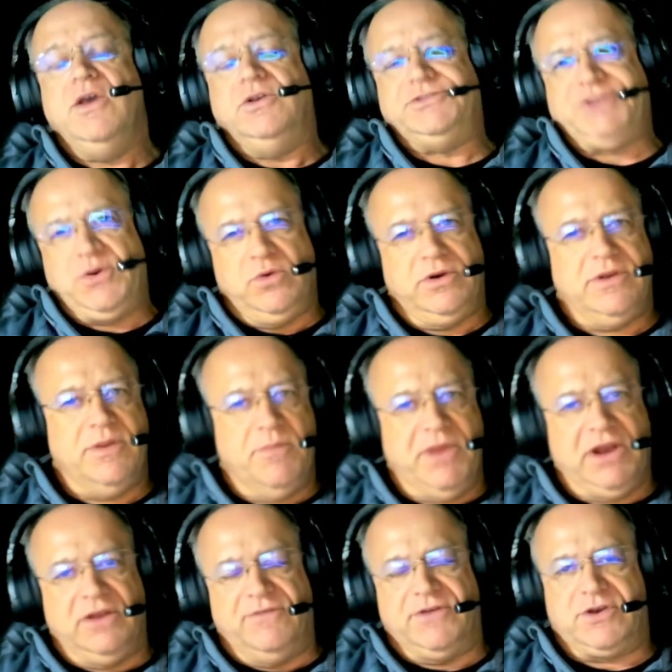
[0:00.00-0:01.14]
So we're in the
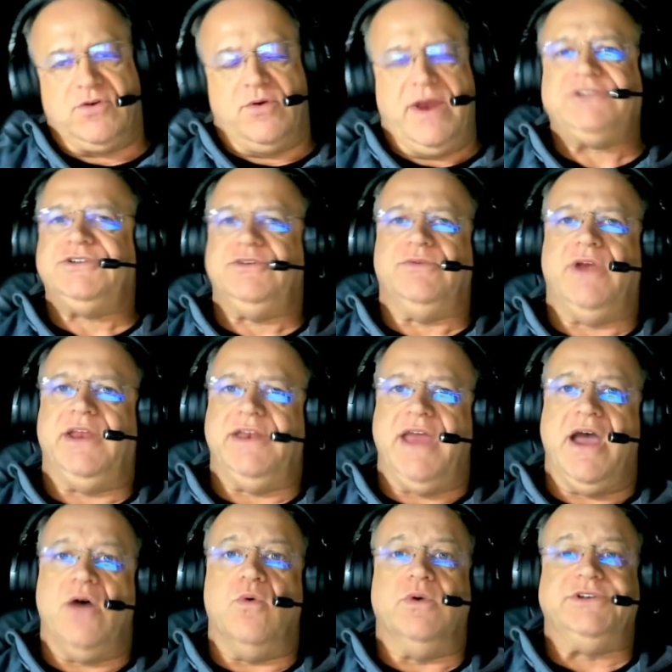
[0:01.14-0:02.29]
middle of a correction right
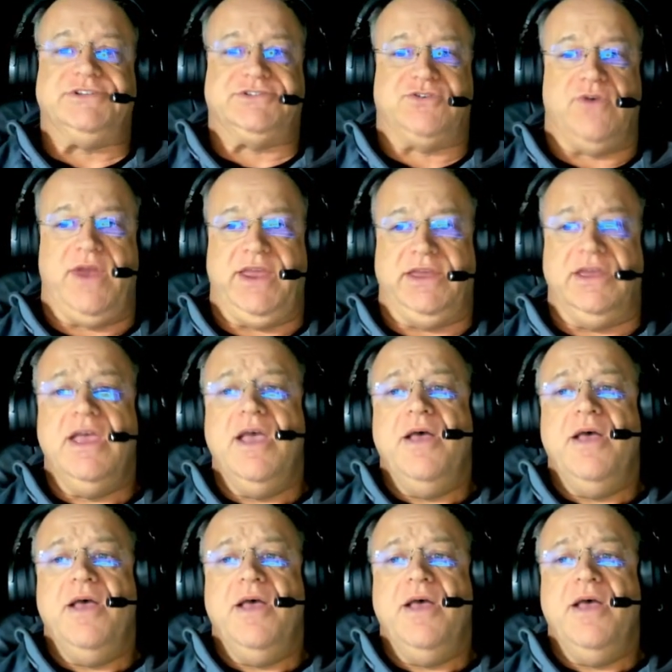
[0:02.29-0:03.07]
now, which is great.